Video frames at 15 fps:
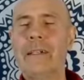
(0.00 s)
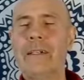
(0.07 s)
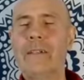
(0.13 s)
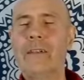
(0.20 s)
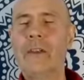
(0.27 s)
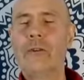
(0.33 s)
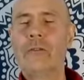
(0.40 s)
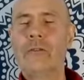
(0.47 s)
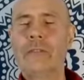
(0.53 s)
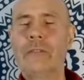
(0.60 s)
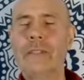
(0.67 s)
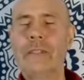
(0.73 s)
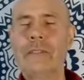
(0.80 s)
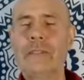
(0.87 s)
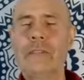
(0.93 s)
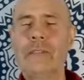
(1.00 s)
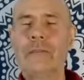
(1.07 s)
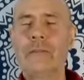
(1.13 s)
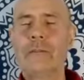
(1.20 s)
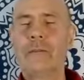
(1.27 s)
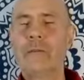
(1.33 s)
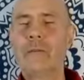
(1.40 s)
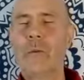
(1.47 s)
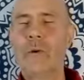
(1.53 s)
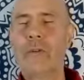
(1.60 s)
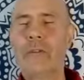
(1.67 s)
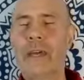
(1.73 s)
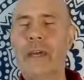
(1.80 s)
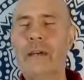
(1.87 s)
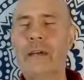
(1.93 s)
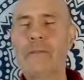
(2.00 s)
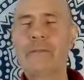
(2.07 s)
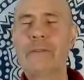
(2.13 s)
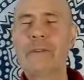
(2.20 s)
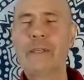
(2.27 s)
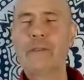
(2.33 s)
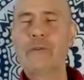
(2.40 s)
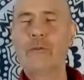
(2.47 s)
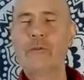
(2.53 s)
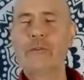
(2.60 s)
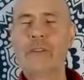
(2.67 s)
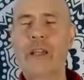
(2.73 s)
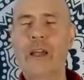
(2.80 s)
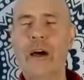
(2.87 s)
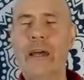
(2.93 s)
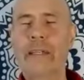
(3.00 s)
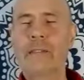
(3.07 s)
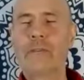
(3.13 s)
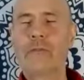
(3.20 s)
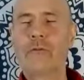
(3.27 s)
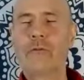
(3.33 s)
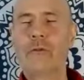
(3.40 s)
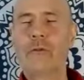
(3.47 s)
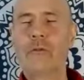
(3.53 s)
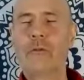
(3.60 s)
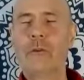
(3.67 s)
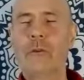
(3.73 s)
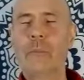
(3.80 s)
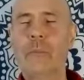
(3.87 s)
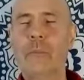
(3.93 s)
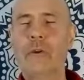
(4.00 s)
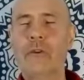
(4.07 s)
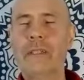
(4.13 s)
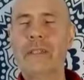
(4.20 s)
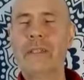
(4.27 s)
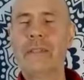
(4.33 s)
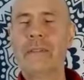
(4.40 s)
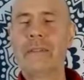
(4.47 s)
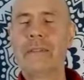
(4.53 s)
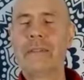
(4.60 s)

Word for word: Notice what that feels like through your body